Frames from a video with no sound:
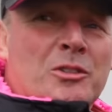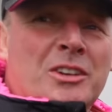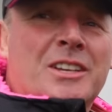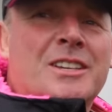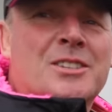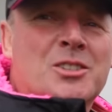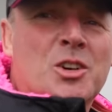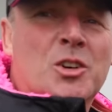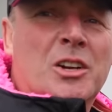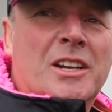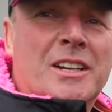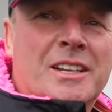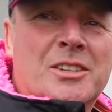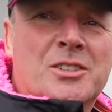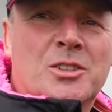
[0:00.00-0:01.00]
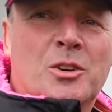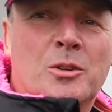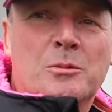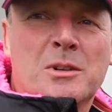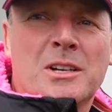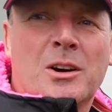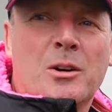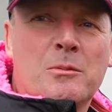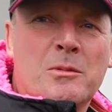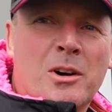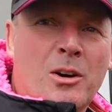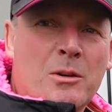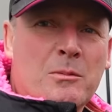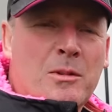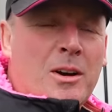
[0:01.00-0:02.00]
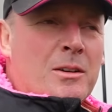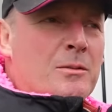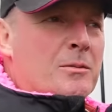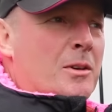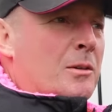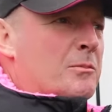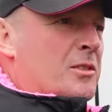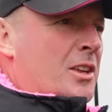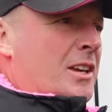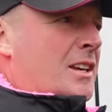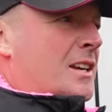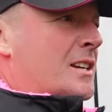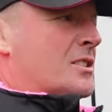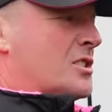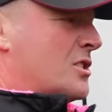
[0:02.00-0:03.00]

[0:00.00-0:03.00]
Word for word: I think he's got it yeah. this time. Yeah, all right. I'm, I'm, I'm thinking